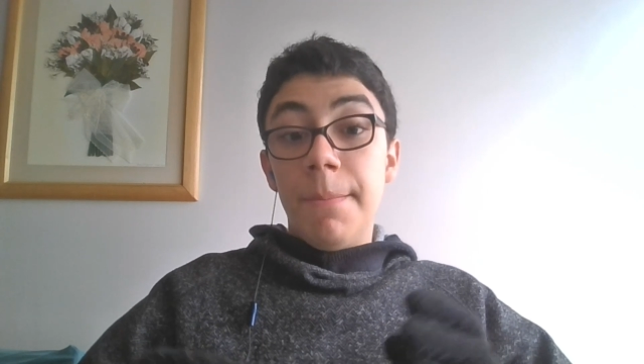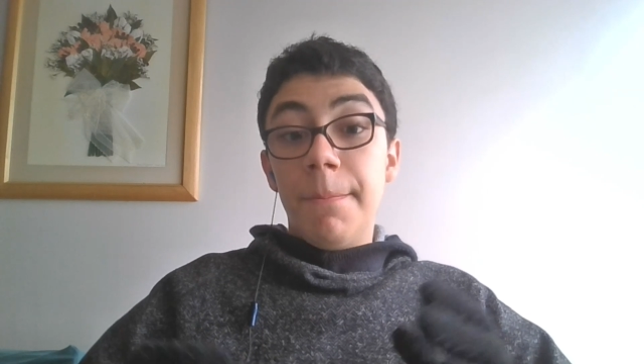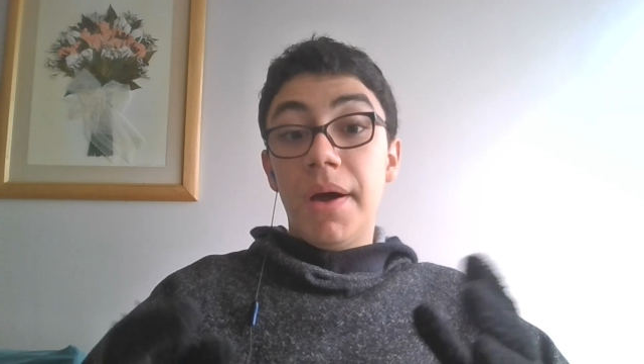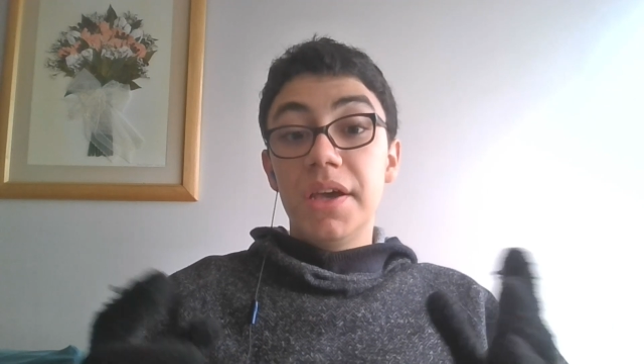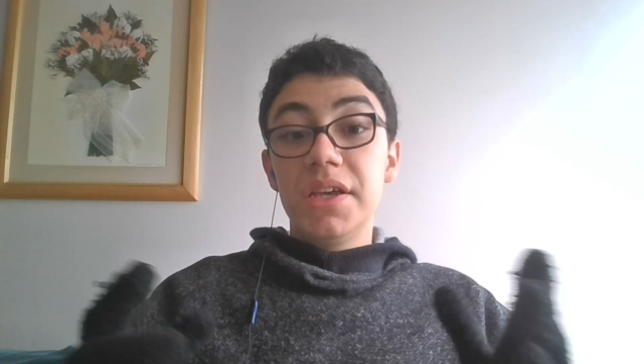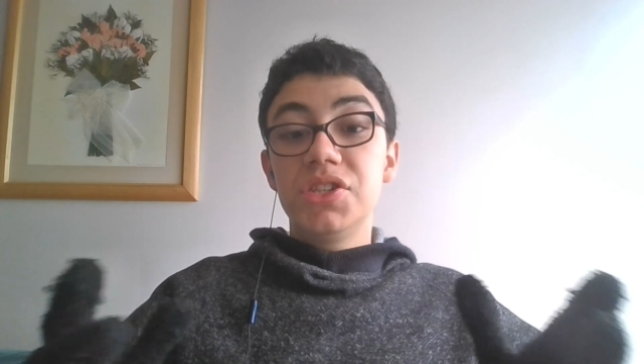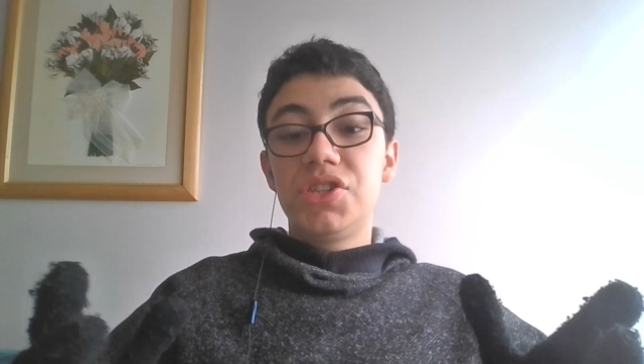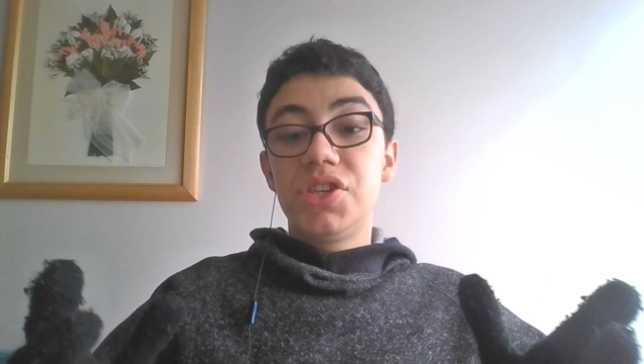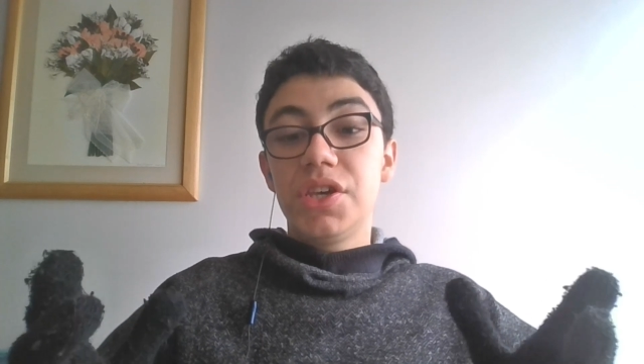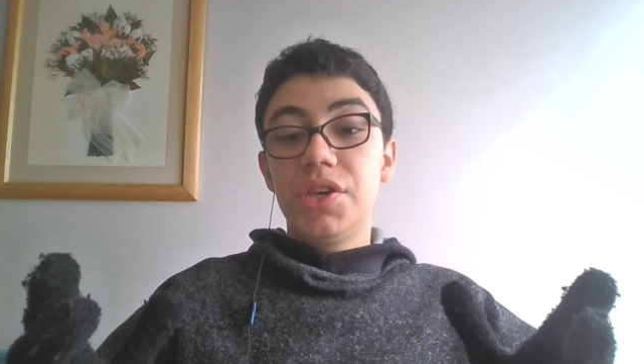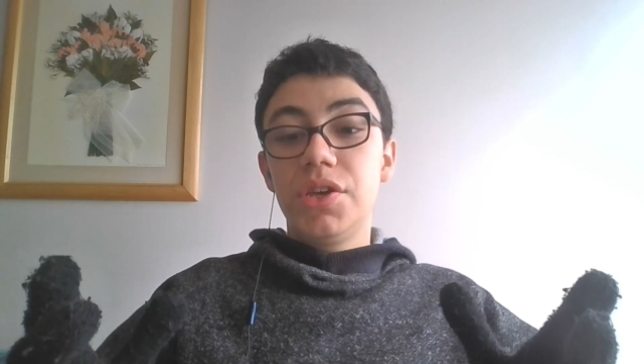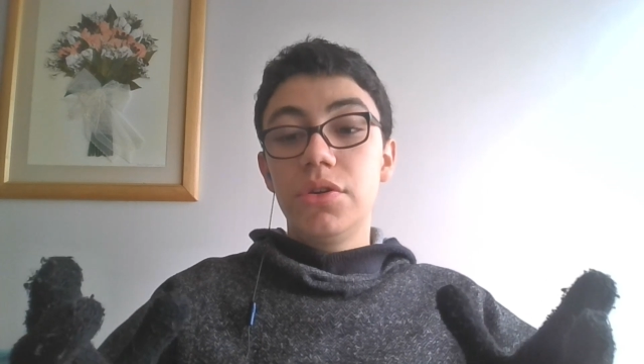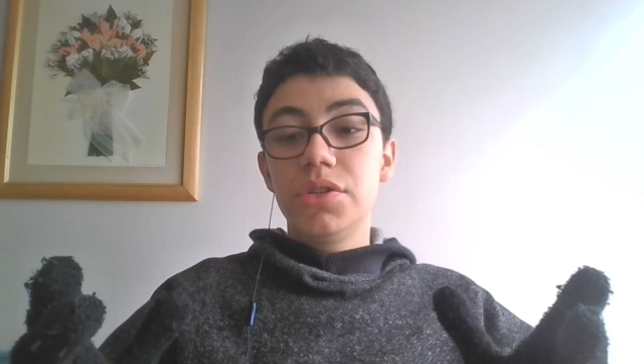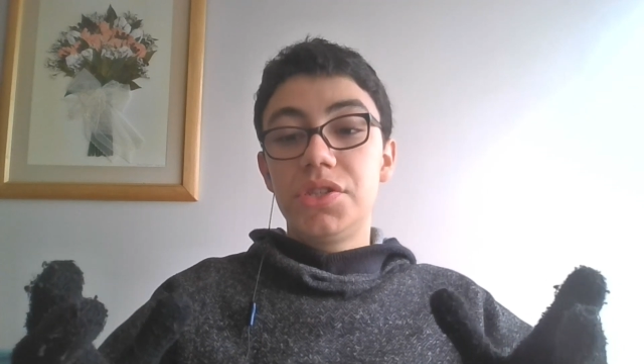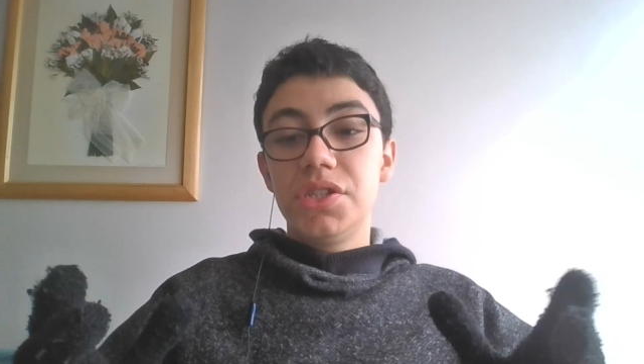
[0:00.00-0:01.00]

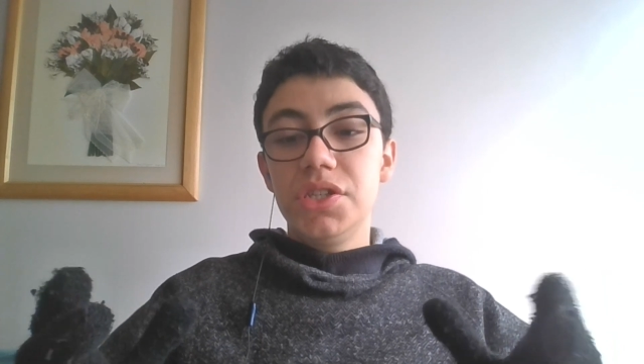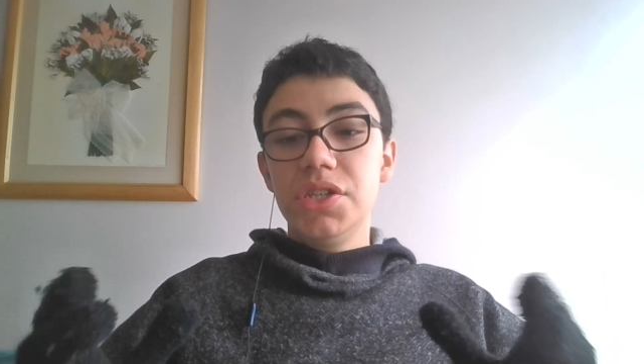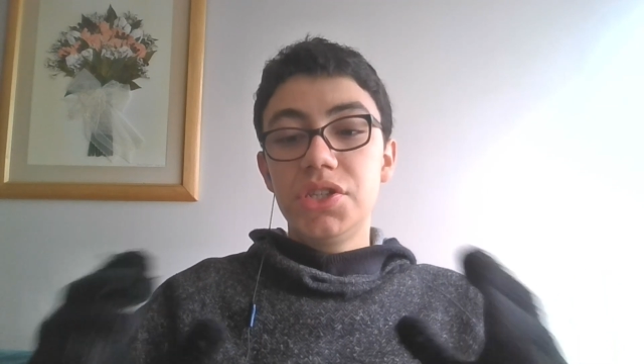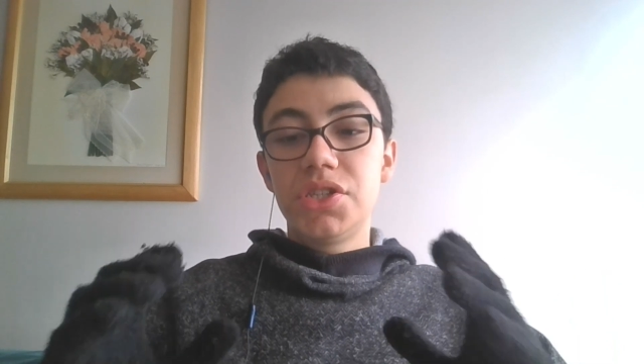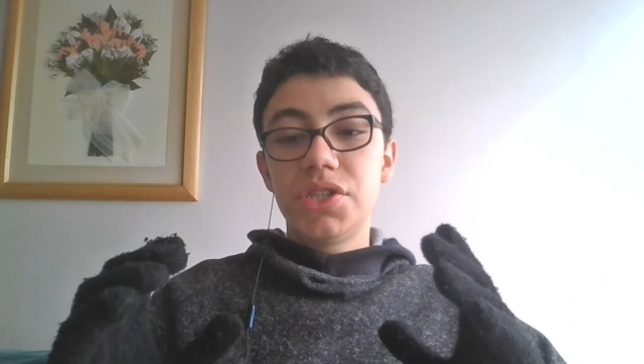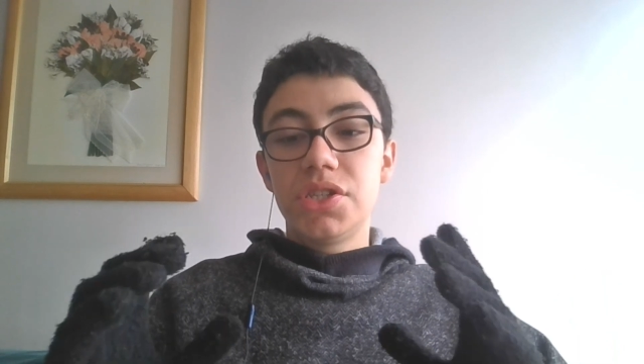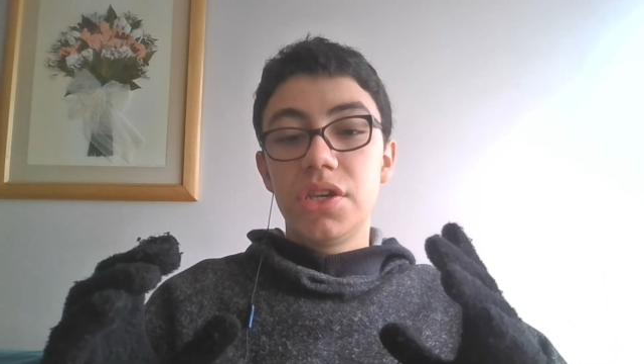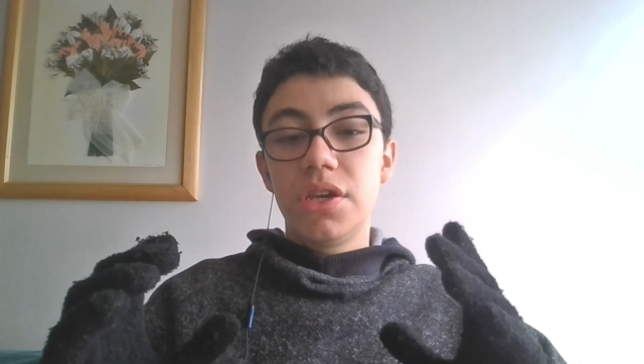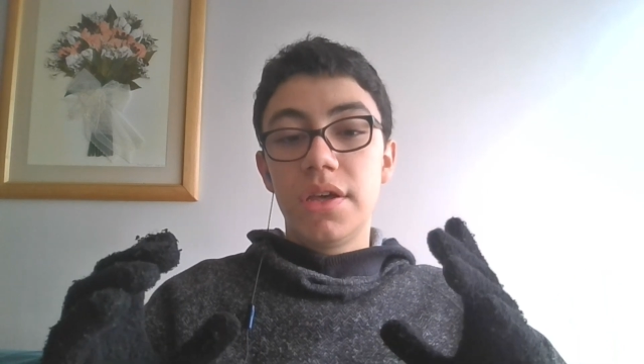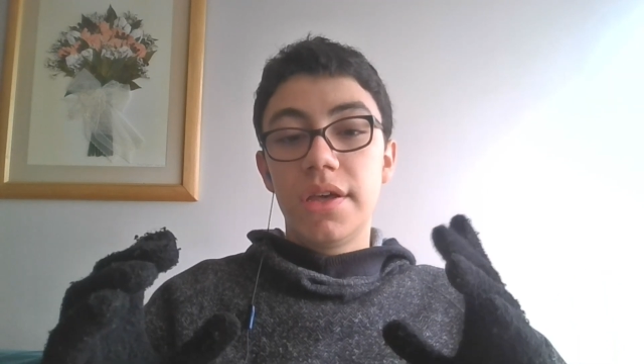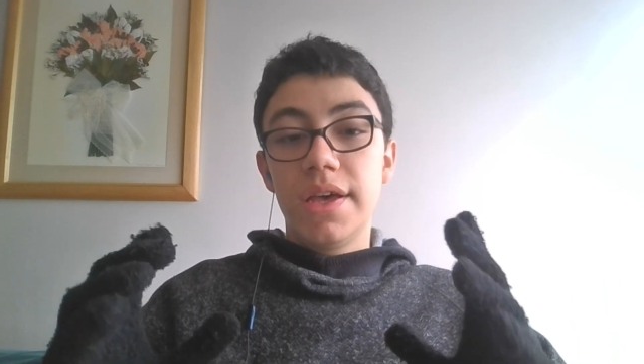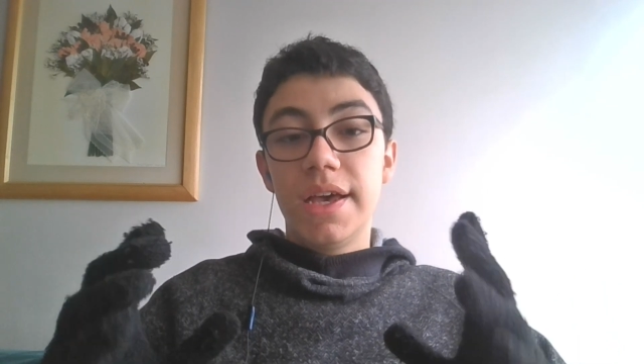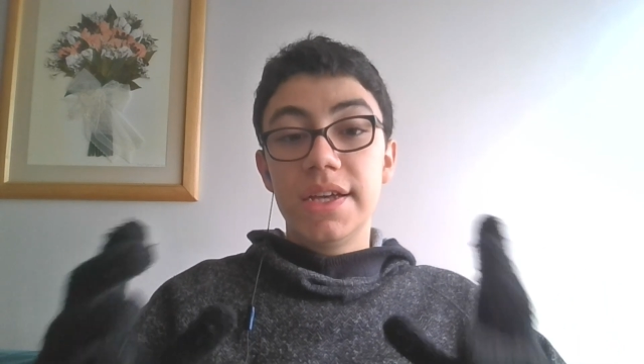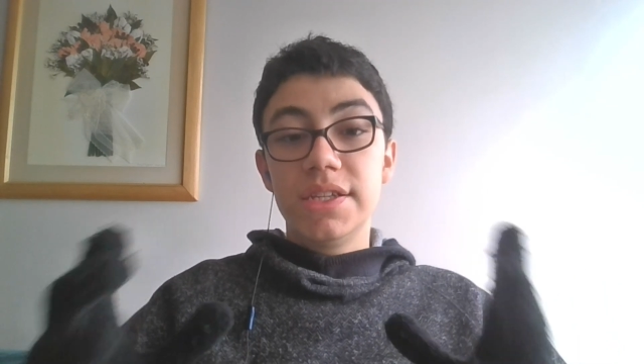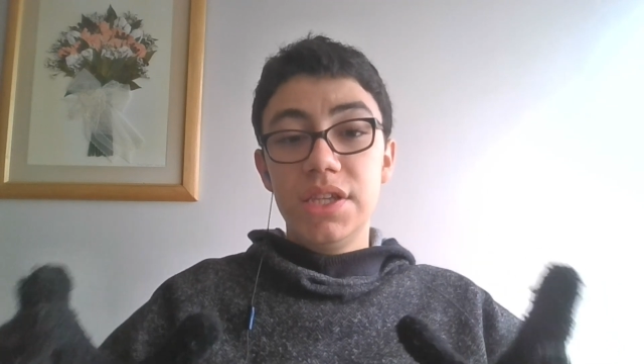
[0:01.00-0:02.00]
insecurities
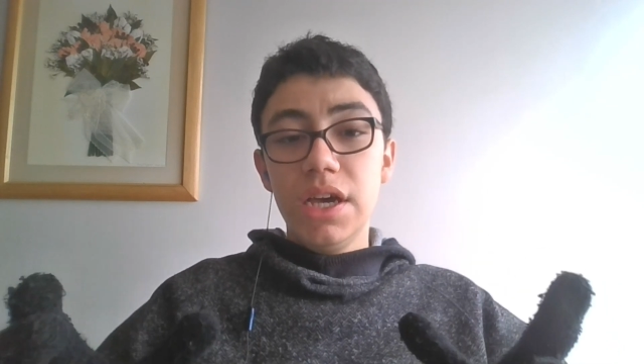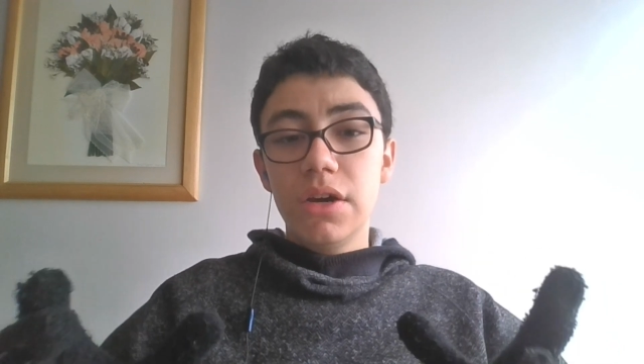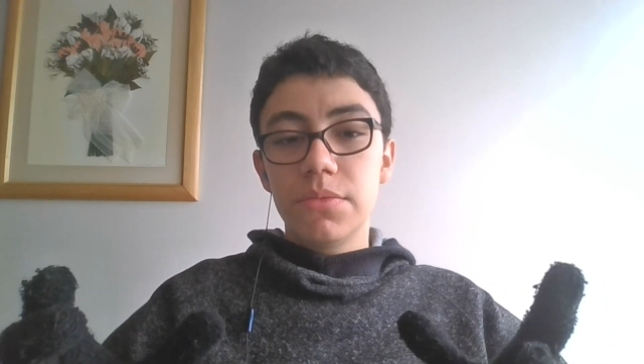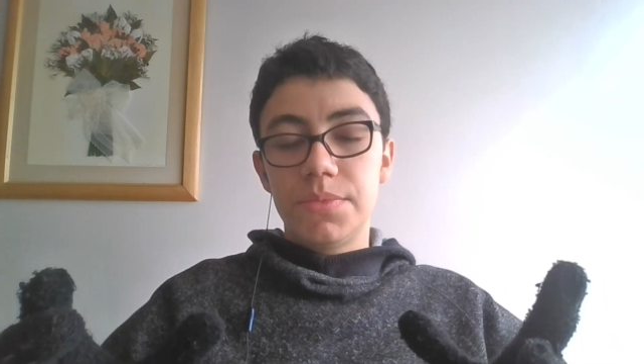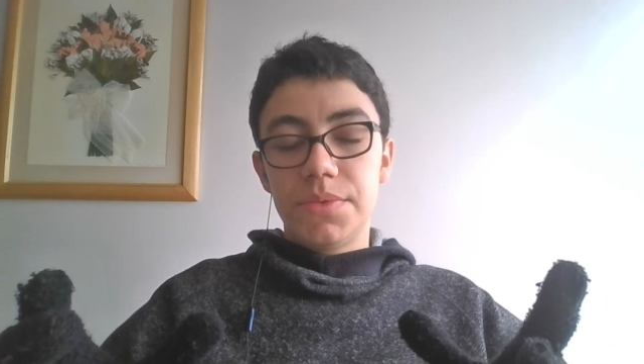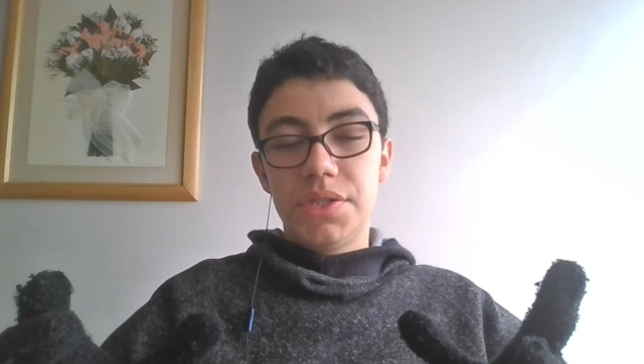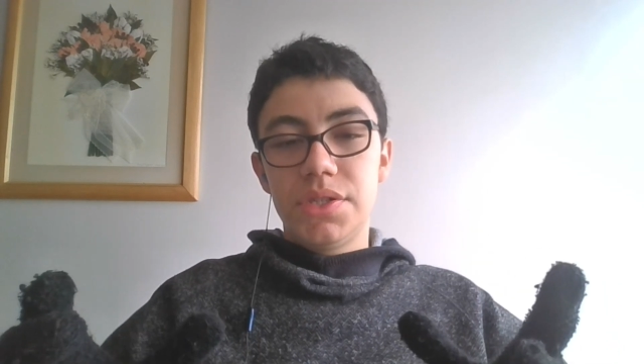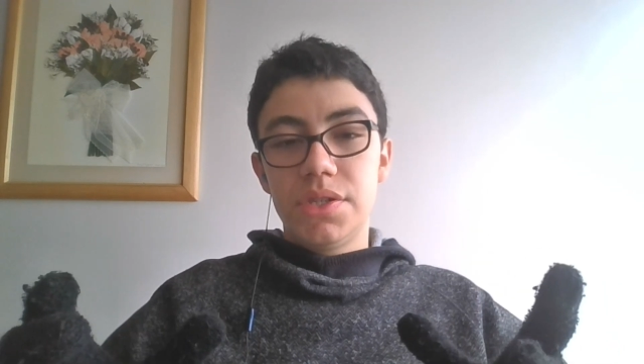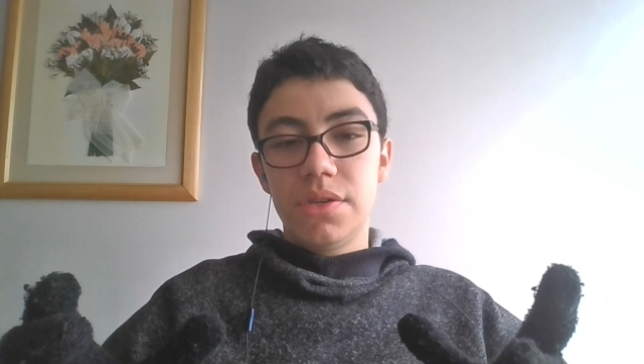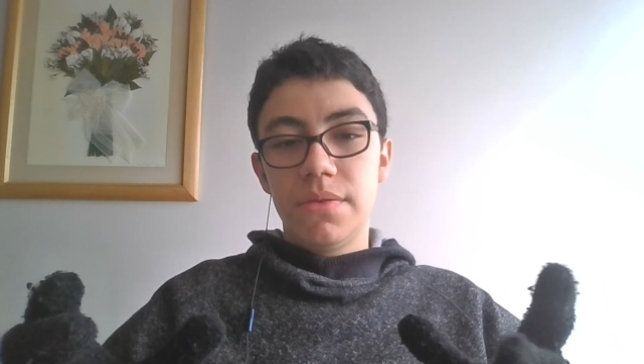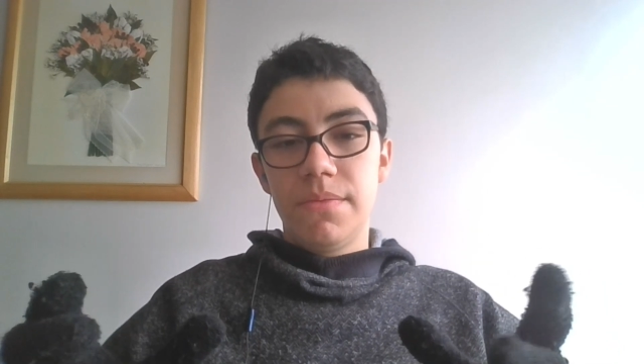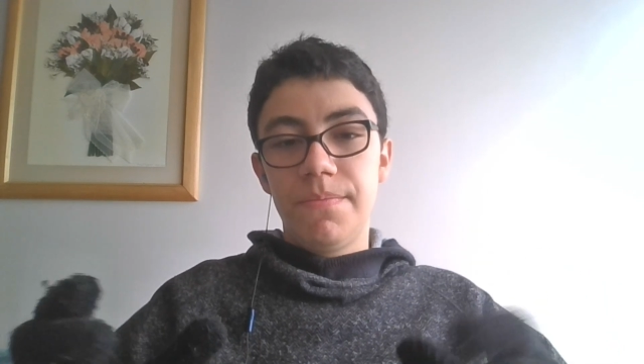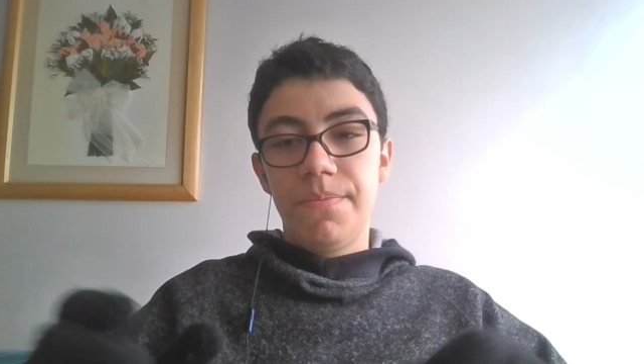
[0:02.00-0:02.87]
and doubts,